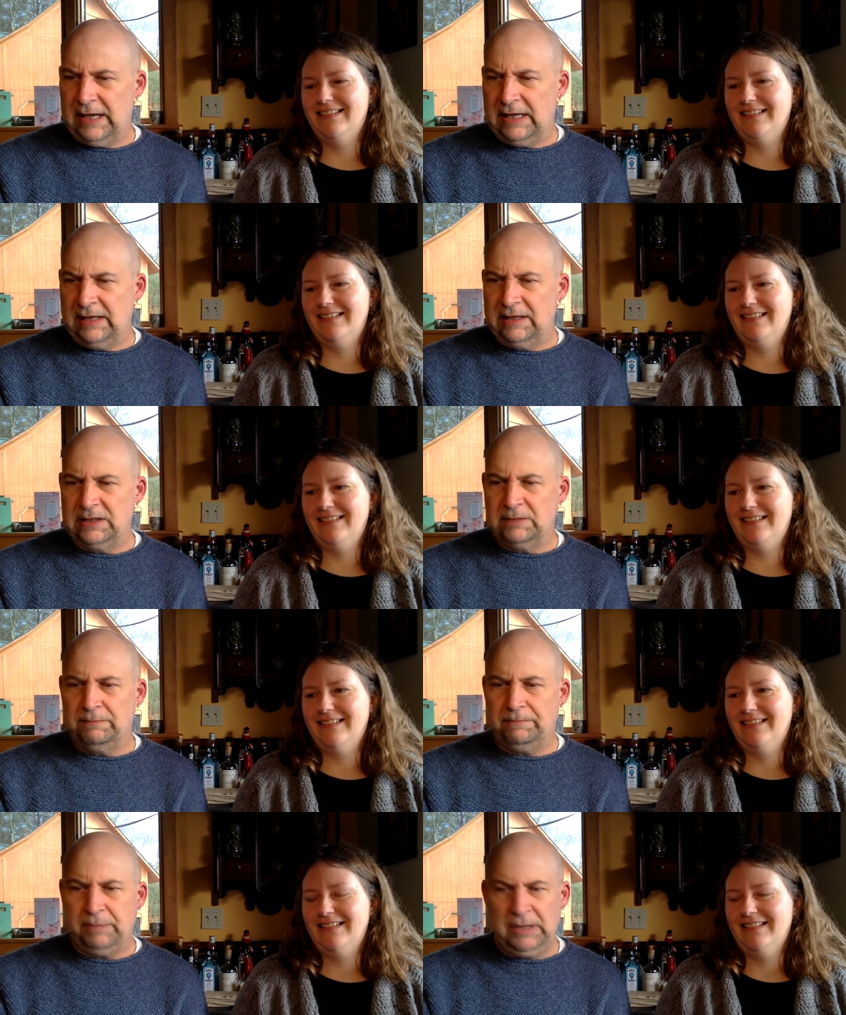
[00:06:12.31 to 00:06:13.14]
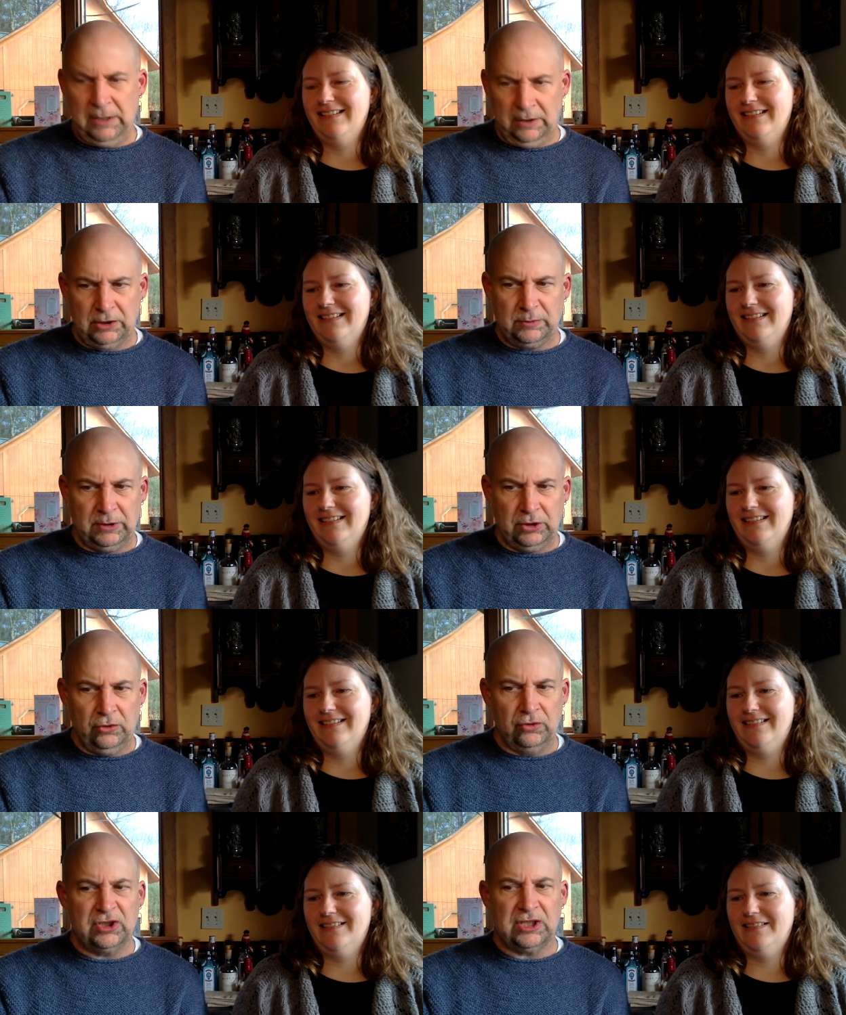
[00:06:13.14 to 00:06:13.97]
Speaker 1: any of these beers, but you
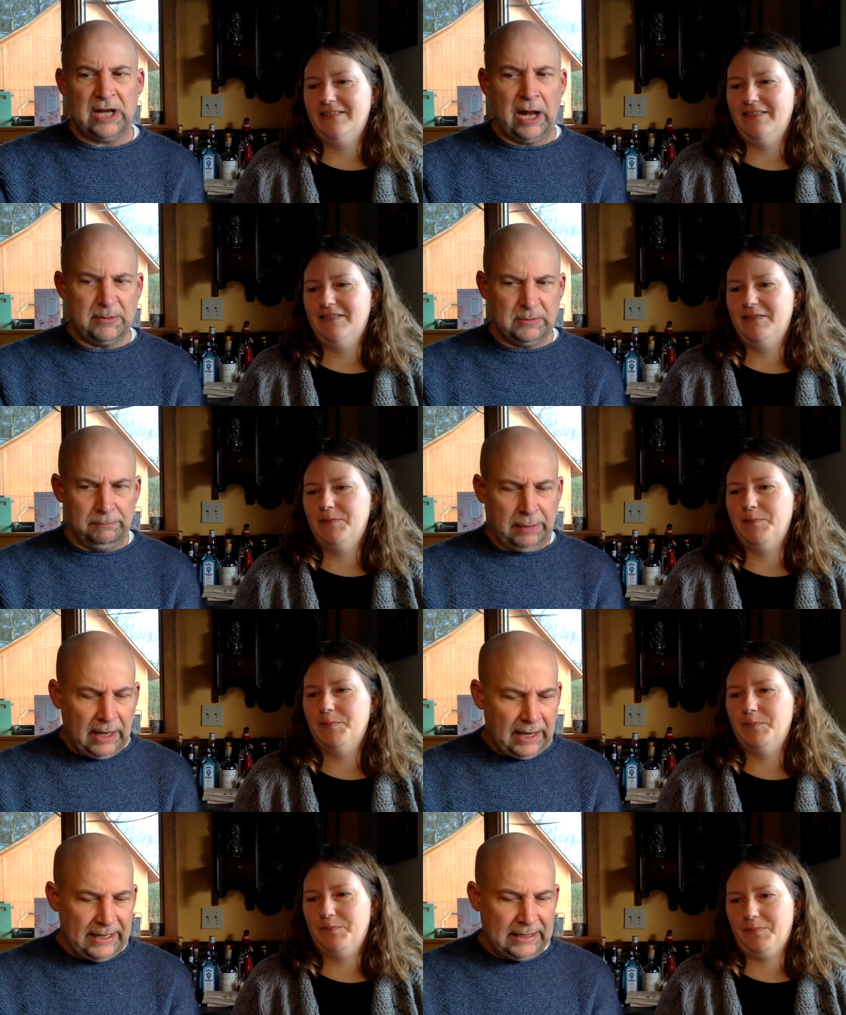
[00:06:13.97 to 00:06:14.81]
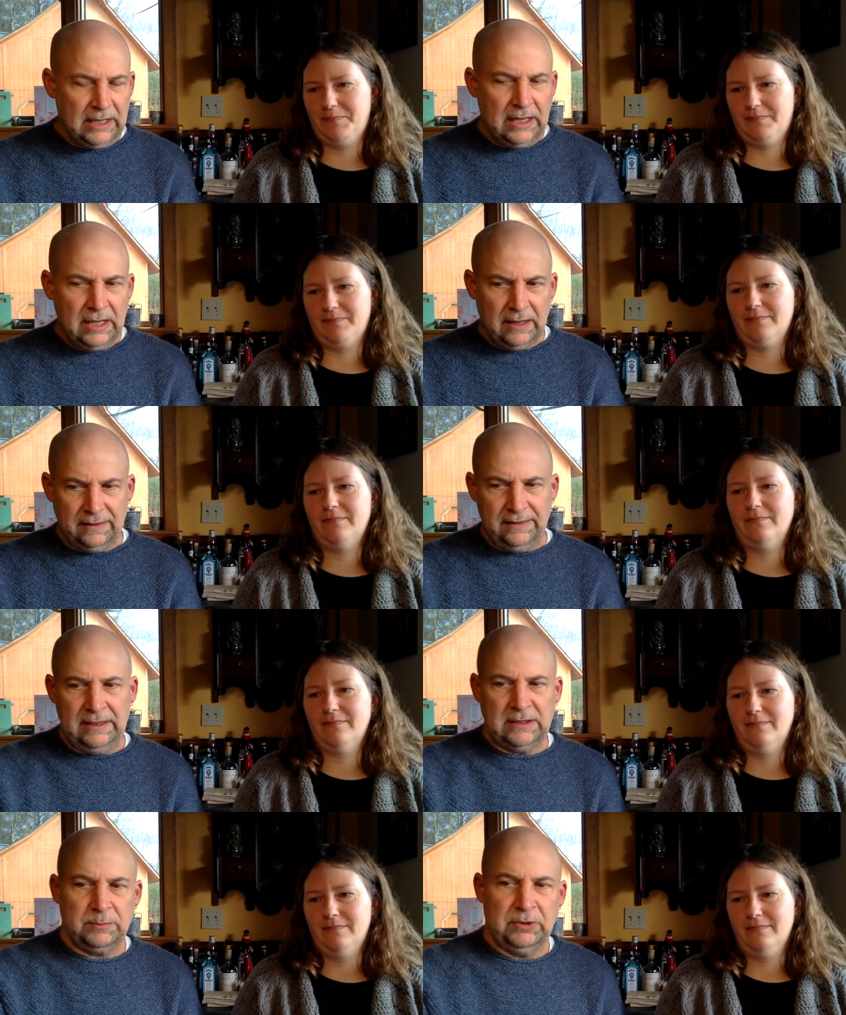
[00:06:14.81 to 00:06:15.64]
stopped by this
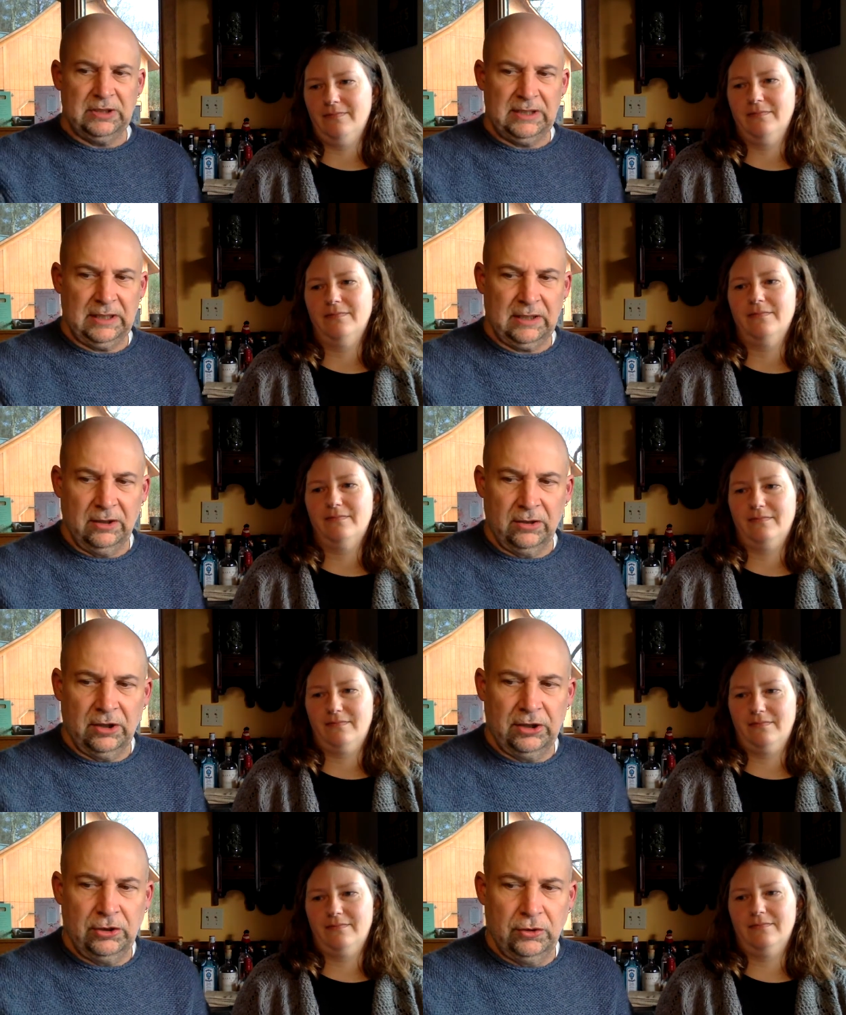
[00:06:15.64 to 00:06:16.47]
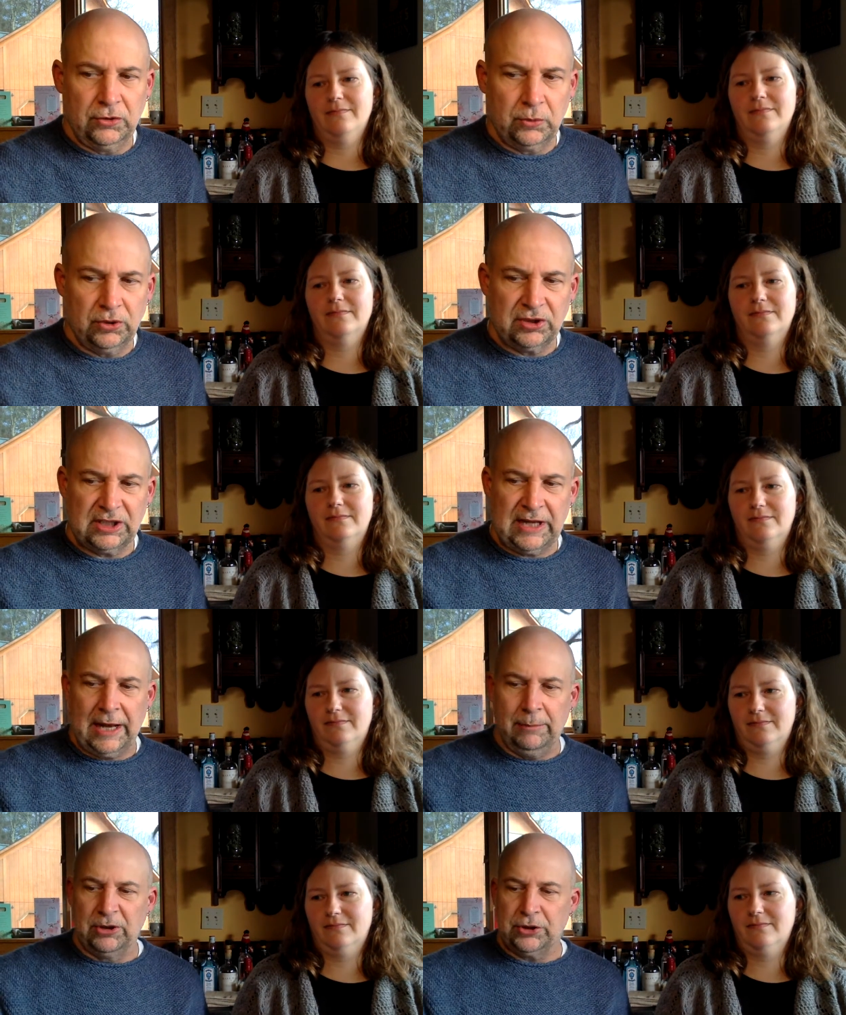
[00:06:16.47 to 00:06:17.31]
particular unusual
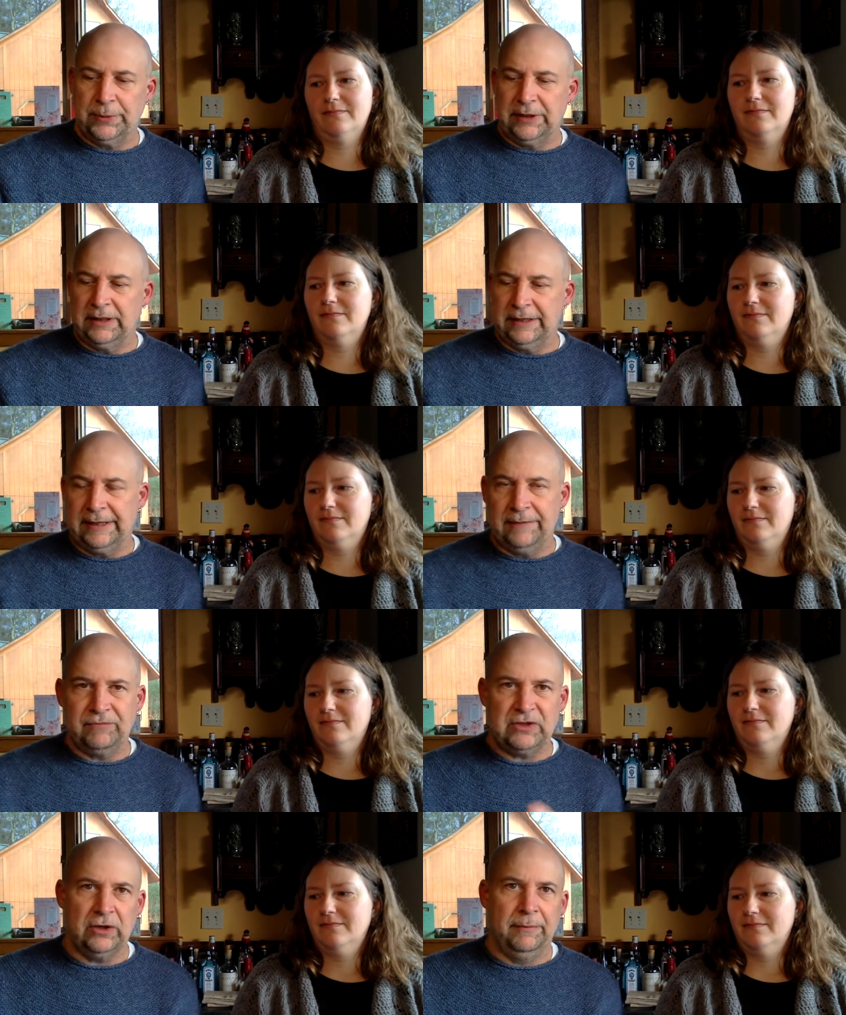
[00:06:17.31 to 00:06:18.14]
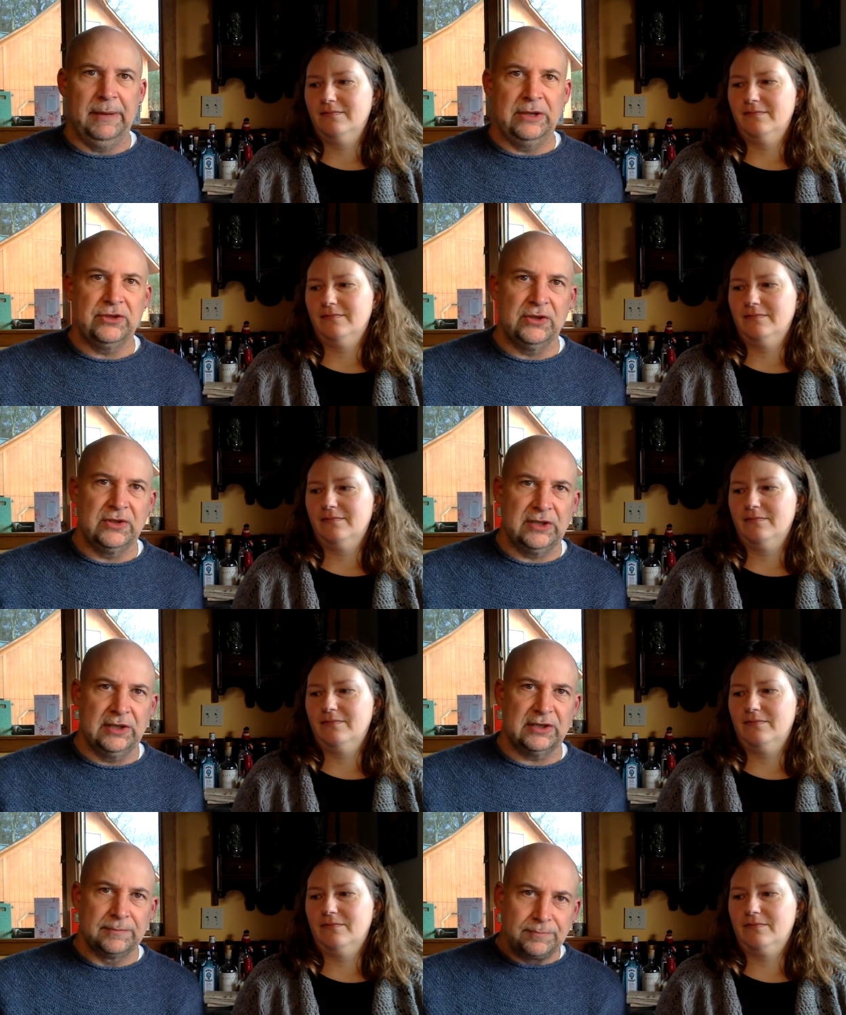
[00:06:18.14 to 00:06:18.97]
establishment. And again, Sarah mentions
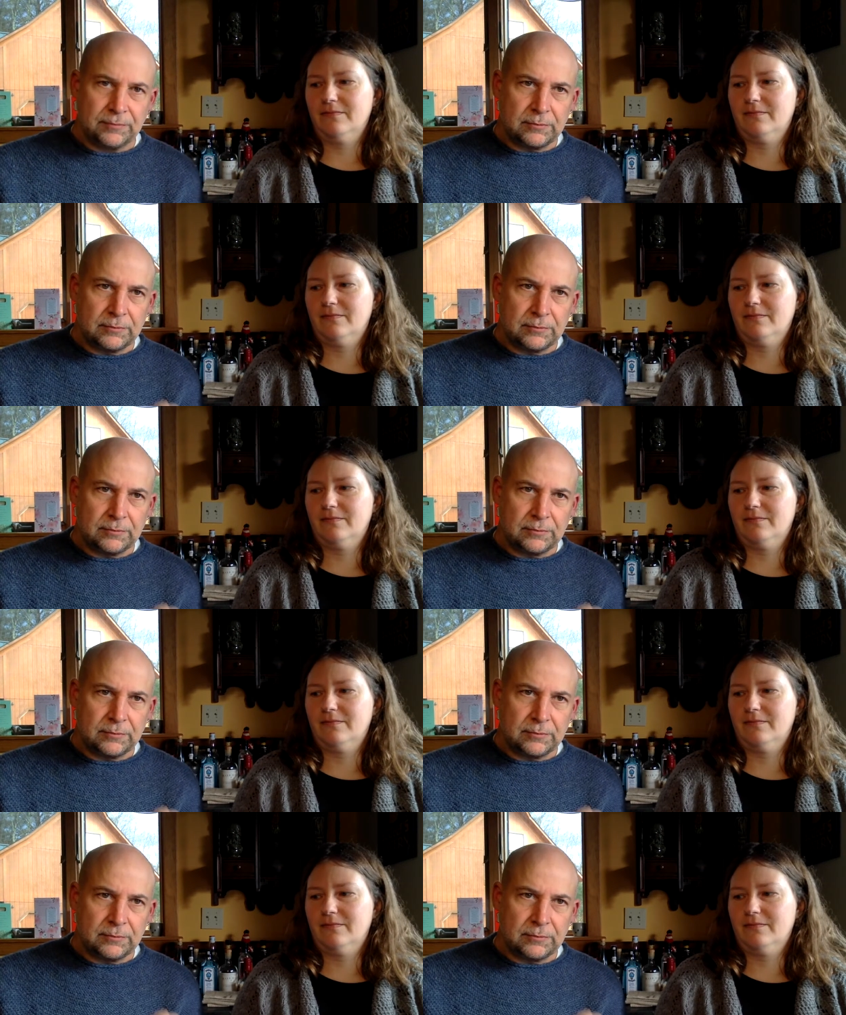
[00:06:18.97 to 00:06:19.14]
this